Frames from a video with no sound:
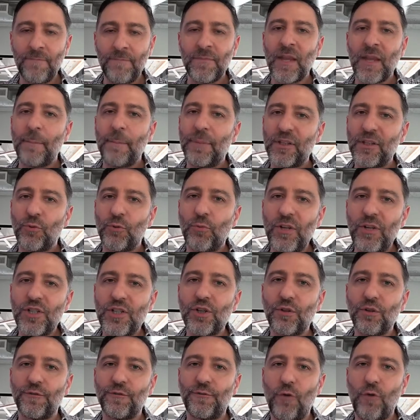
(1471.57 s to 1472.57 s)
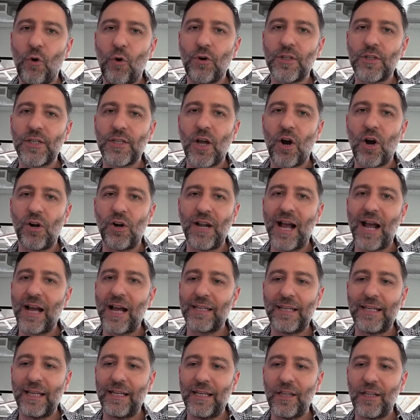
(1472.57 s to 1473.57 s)
But the regional folks are not
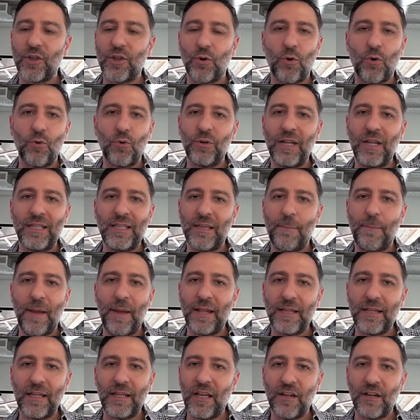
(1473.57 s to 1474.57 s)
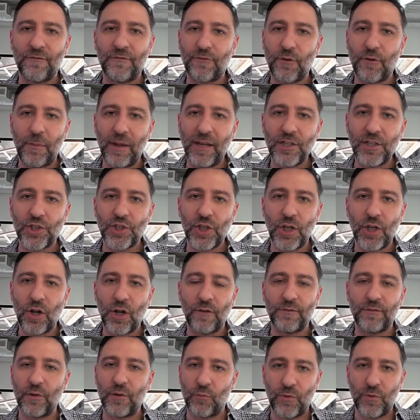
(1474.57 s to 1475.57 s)
getting their own independent information
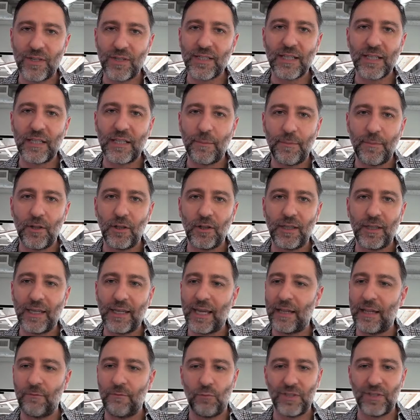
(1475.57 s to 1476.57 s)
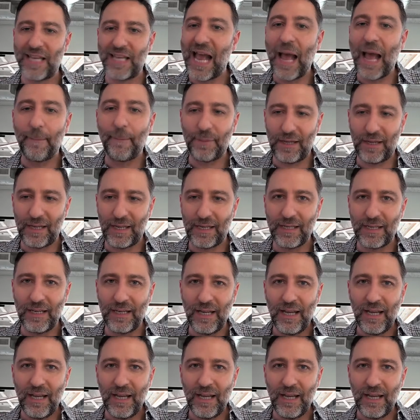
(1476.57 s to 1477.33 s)
of the risk in the building and what's happening.